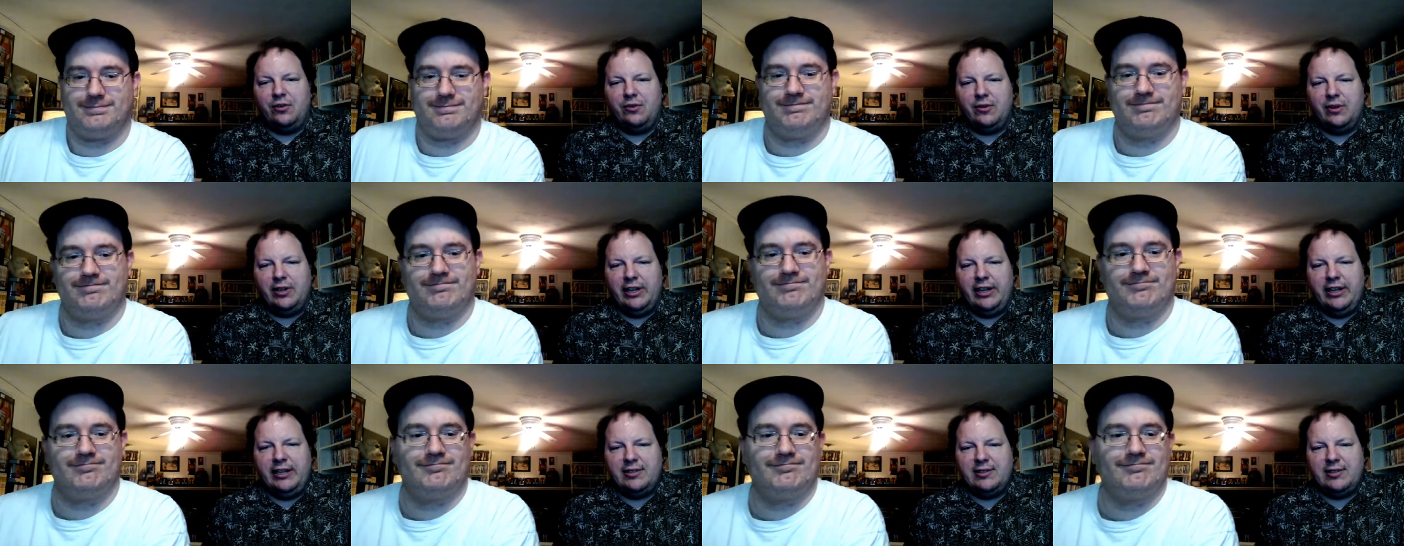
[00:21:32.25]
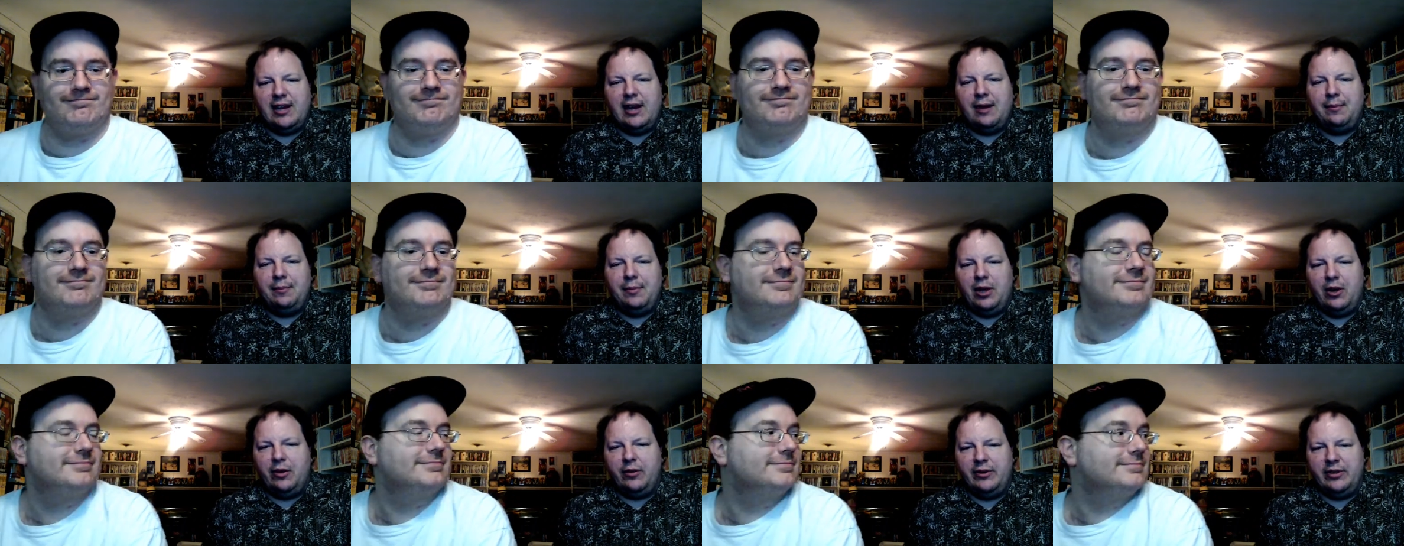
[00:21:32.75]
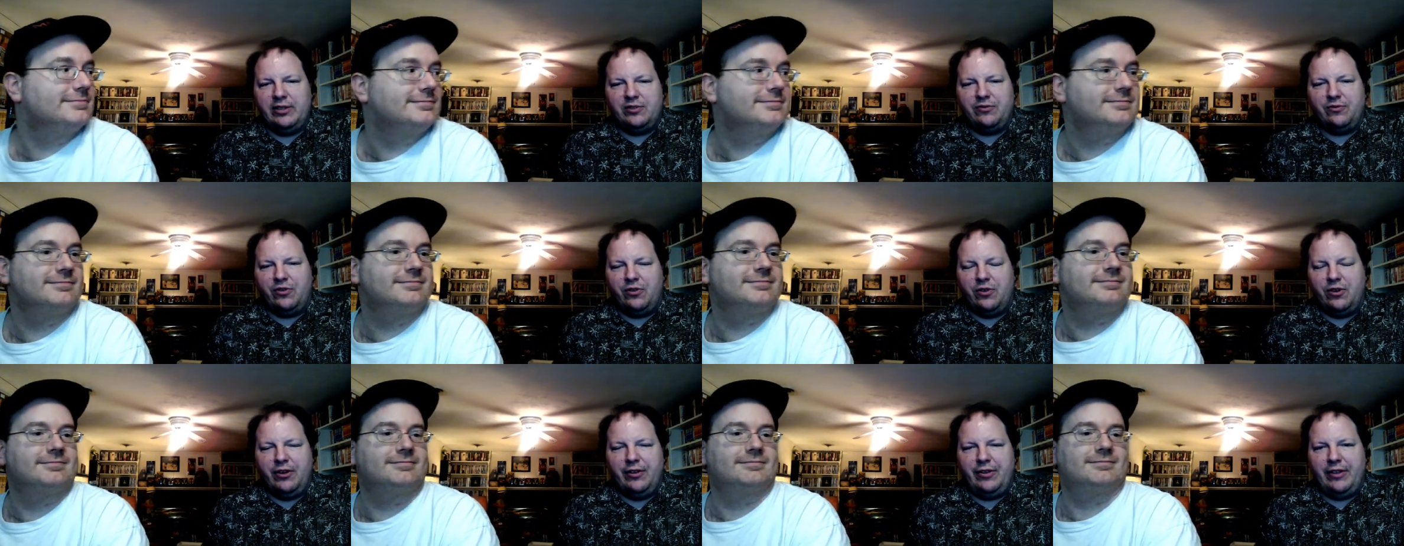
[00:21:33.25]
Speaker 1: release, I'm always
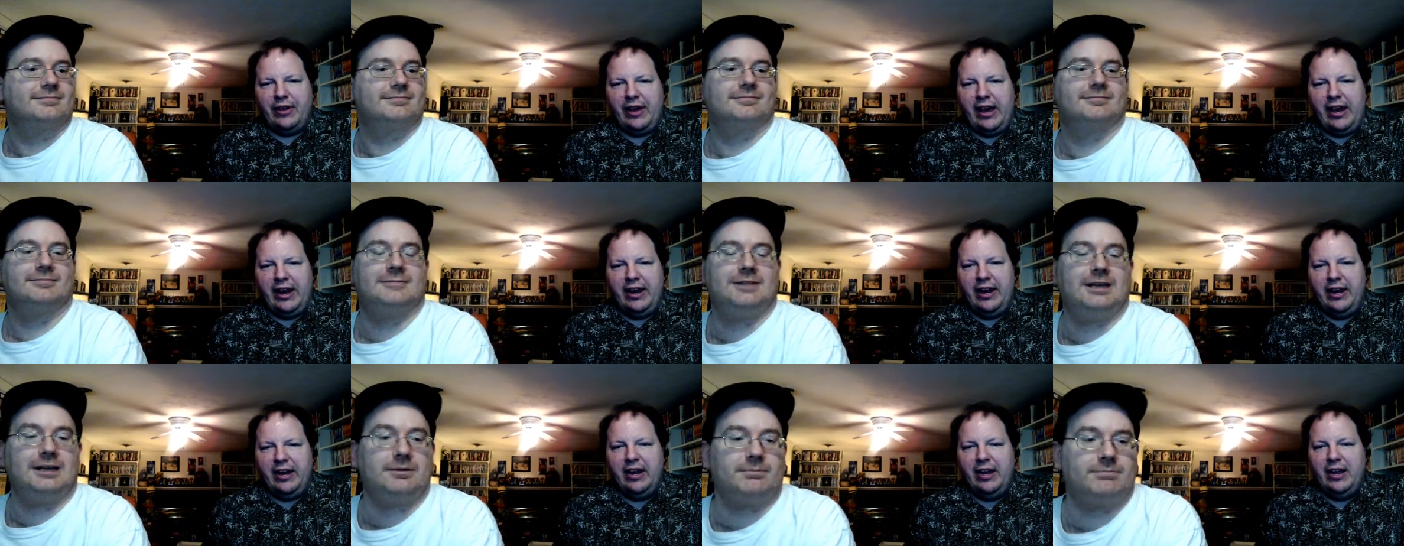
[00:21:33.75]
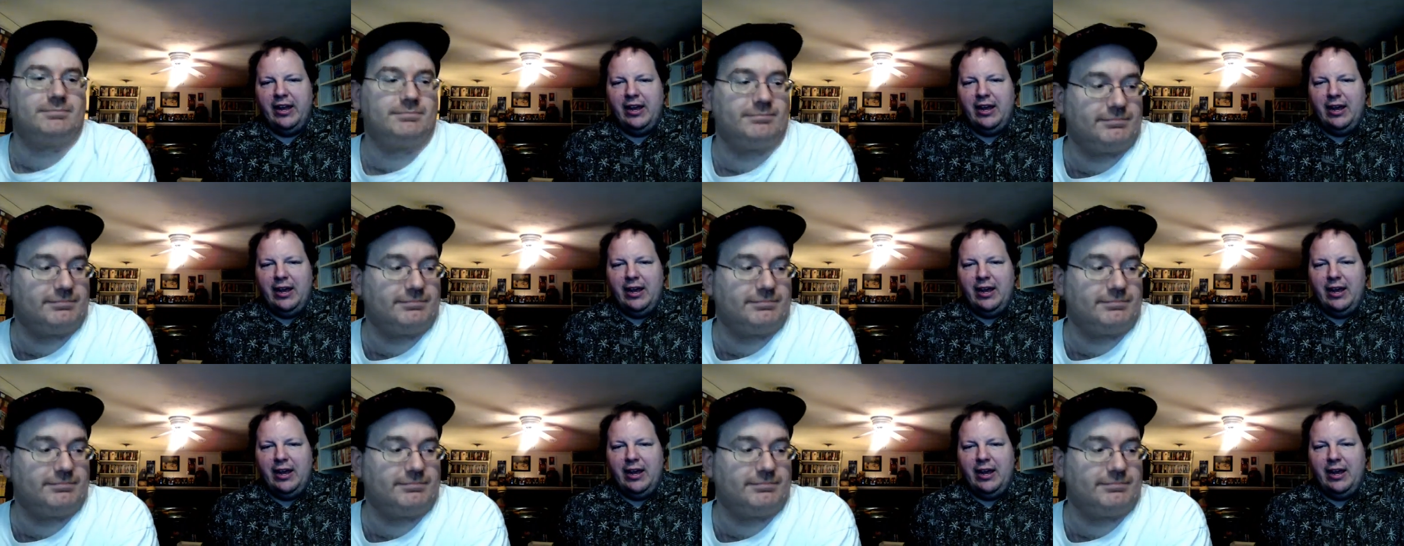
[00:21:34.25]
for that. Yeah.